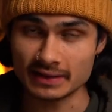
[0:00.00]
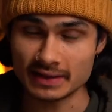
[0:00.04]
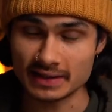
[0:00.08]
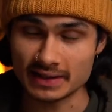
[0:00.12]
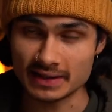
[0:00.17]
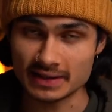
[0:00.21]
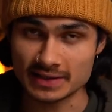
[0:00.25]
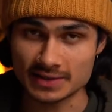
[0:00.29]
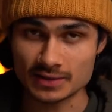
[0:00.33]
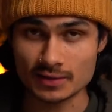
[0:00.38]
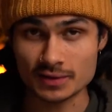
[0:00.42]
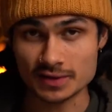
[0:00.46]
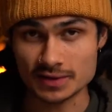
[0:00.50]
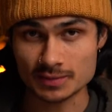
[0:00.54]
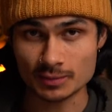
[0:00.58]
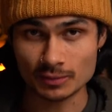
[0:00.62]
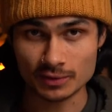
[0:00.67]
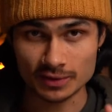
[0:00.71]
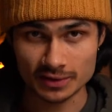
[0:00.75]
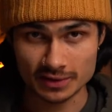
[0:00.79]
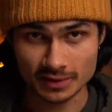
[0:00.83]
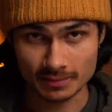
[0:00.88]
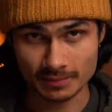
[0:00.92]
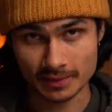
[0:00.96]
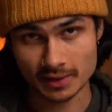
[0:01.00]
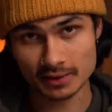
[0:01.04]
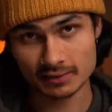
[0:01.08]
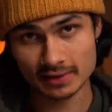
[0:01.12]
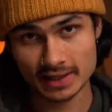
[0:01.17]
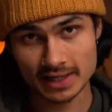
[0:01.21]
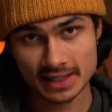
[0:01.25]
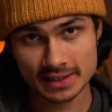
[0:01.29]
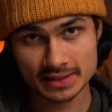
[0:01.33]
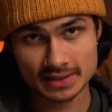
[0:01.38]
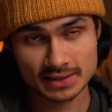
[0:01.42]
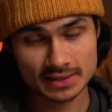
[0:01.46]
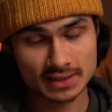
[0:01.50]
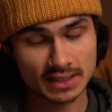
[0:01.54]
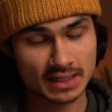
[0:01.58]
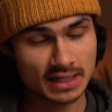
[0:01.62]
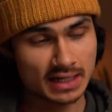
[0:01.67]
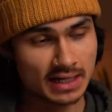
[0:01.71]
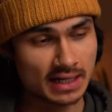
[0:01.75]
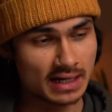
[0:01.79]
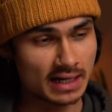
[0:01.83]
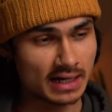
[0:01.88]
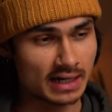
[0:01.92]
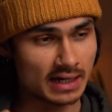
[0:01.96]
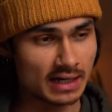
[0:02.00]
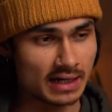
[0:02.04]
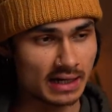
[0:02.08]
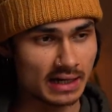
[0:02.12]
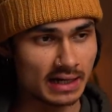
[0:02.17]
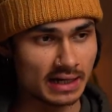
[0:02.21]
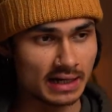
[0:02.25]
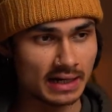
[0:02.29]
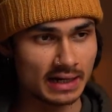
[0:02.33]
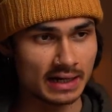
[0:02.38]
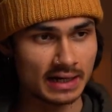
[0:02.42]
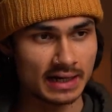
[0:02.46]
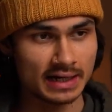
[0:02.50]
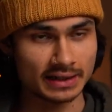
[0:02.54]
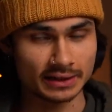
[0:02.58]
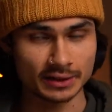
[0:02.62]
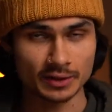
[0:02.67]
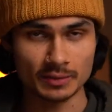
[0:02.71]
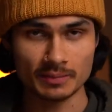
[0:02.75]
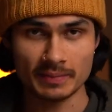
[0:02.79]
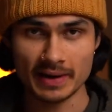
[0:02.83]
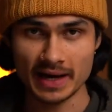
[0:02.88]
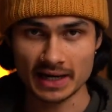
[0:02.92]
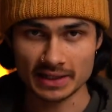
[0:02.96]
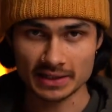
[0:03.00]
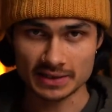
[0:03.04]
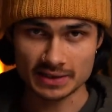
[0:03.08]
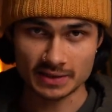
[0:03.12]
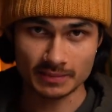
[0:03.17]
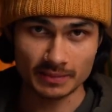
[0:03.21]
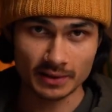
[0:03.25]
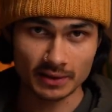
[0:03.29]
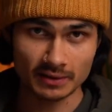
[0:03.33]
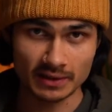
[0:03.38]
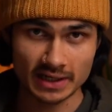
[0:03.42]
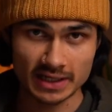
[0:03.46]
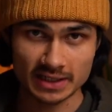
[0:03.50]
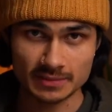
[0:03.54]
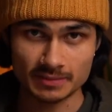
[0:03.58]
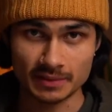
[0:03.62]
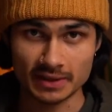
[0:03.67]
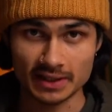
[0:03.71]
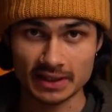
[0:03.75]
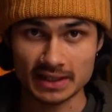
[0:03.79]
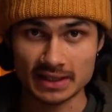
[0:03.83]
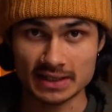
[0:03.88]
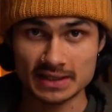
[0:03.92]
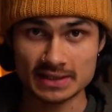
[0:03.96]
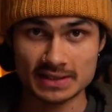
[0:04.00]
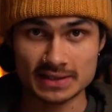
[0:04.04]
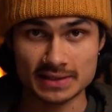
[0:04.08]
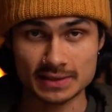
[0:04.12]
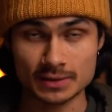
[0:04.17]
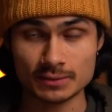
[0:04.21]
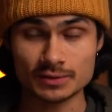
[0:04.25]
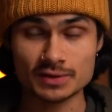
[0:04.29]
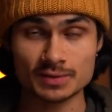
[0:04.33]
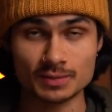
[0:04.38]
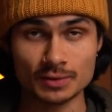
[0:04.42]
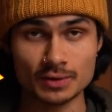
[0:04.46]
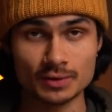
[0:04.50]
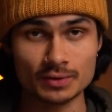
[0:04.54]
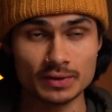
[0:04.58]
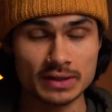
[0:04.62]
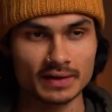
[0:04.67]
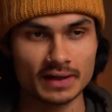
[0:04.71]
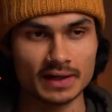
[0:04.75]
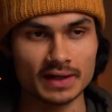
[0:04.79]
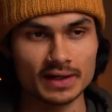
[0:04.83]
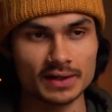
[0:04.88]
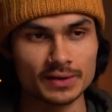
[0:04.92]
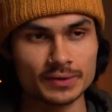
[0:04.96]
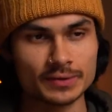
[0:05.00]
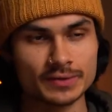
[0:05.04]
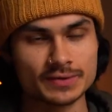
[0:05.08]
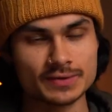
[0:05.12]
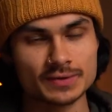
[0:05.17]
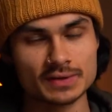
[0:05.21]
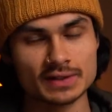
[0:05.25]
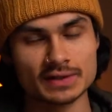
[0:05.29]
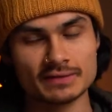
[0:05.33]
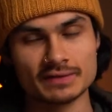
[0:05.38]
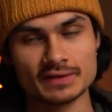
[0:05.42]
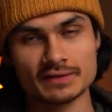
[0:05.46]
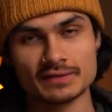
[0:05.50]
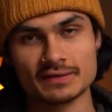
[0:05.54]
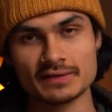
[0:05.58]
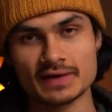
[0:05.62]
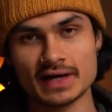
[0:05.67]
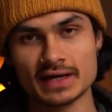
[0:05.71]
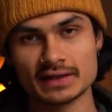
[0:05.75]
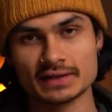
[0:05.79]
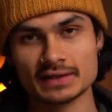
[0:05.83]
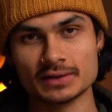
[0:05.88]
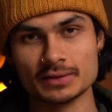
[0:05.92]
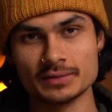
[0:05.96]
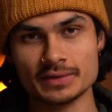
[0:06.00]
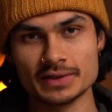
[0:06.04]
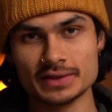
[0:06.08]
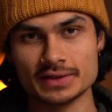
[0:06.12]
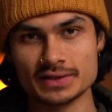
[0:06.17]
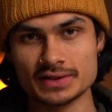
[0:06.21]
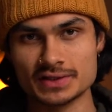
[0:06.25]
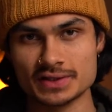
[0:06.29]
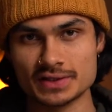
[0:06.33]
it's not as small as the Bolex and compact as the Bolex, but it is still small. I also love the fact that we could